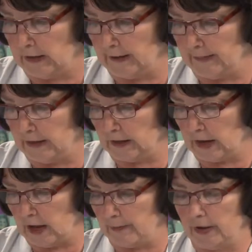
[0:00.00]
And then
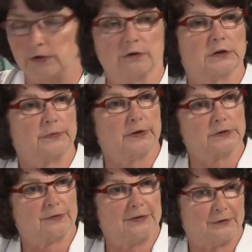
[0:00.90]
how about your
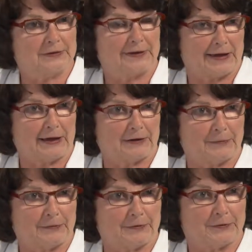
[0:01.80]
experience with using
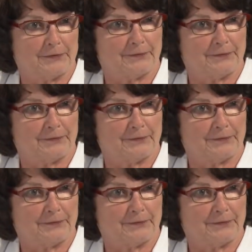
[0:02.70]
condoms?